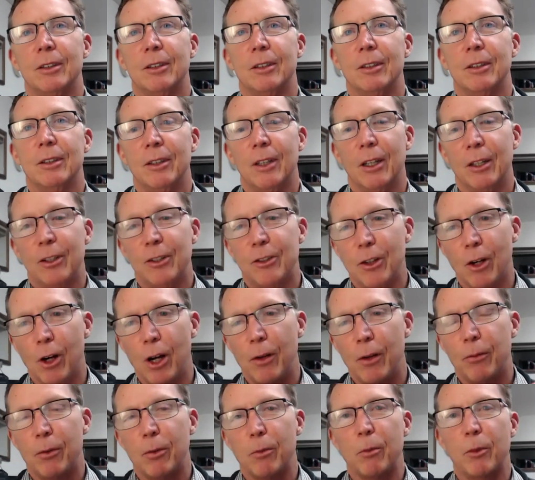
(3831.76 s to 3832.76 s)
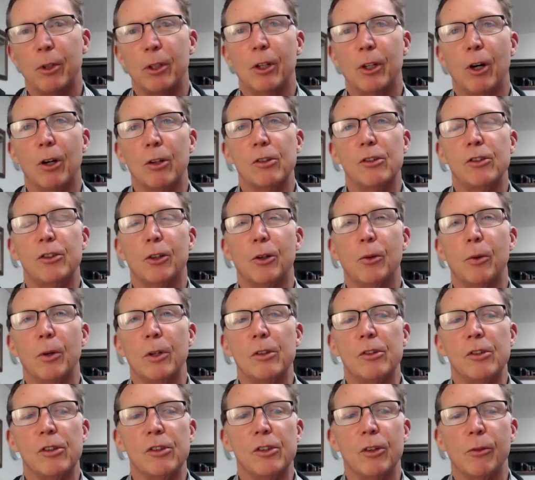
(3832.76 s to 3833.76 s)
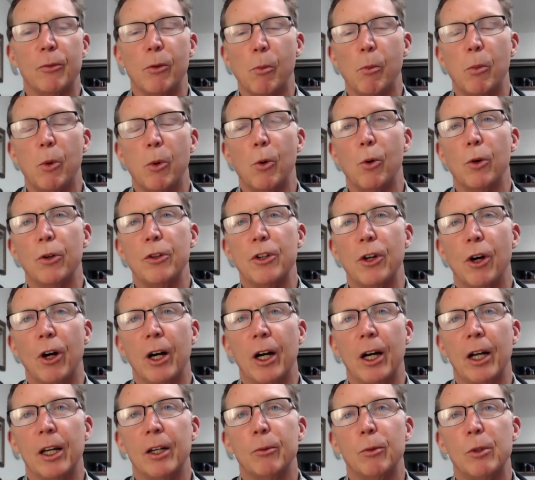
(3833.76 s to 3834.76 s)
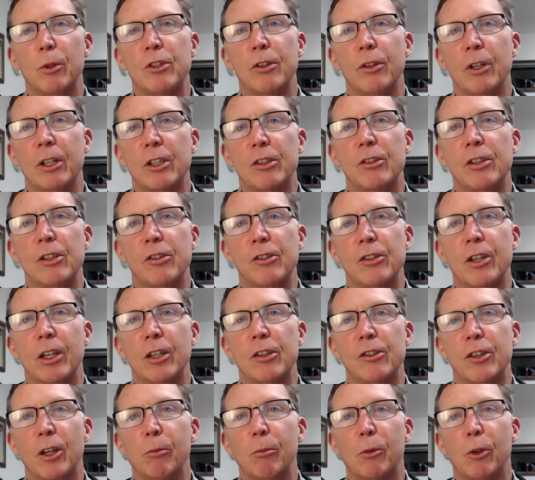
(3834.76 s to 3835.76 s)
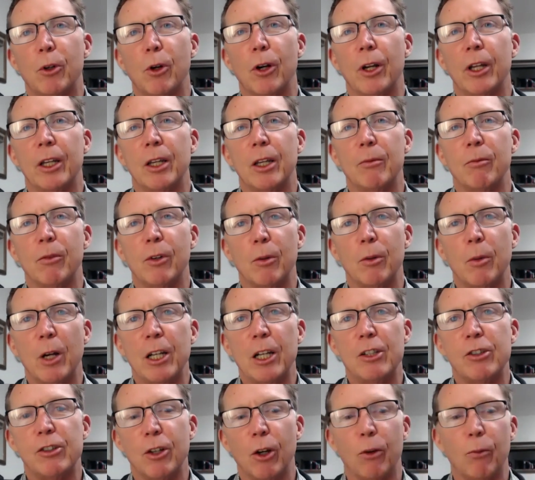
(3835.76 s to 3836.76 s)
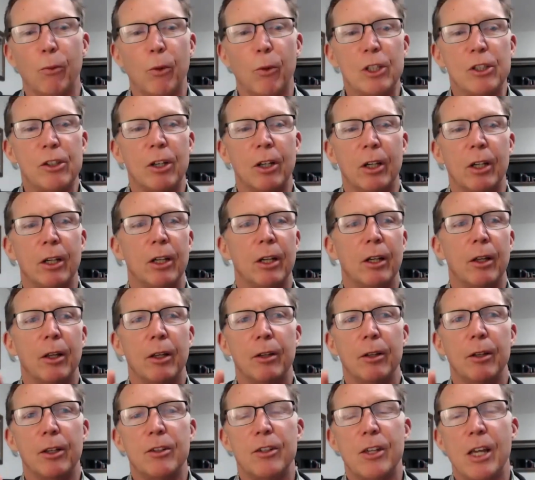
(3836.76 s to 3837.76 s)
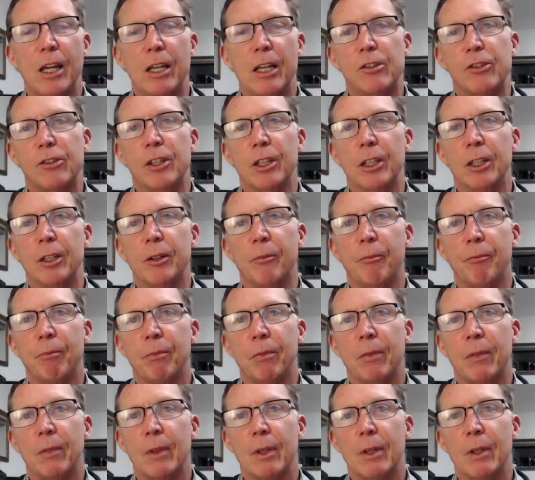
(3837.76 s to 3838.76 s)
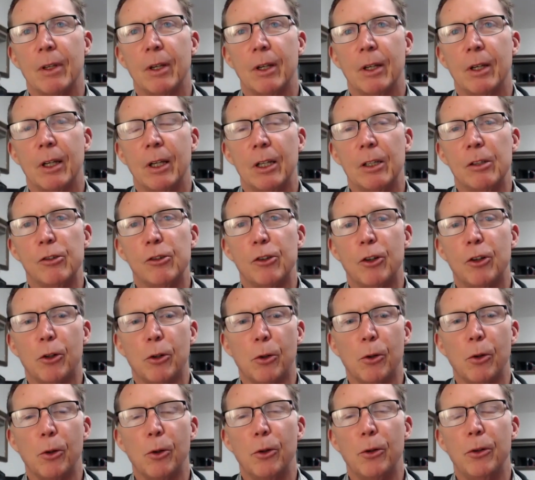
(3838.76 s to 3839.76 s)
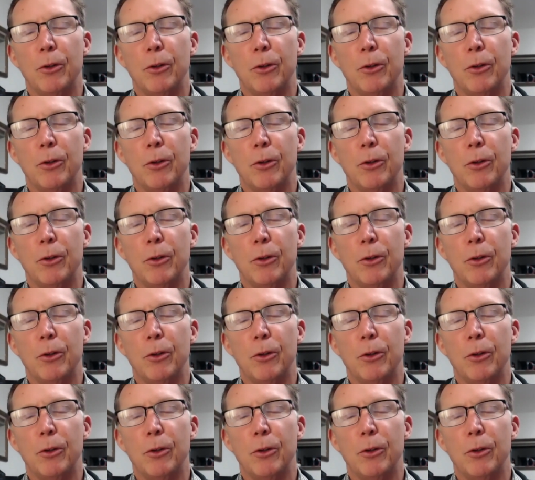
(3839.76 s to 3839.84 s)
They die from the consequences of a poor diet, which actually sets up chronic inflammation, of which the testing is crude